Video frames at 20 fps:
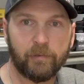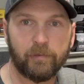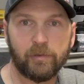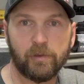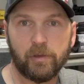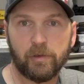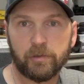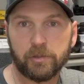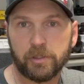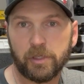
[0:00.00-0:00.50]
As
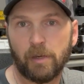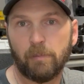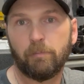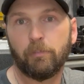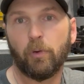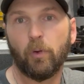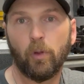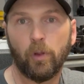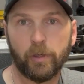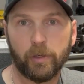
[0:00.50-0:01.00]
long as you're not
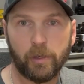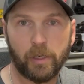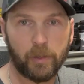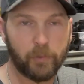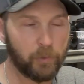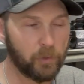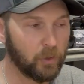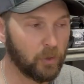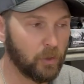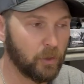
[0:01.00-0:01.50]
pulling on it
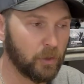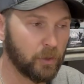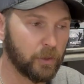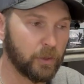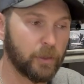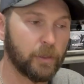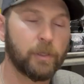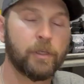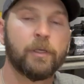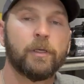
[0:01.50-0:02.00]
real
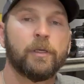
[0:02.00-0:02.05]
hard,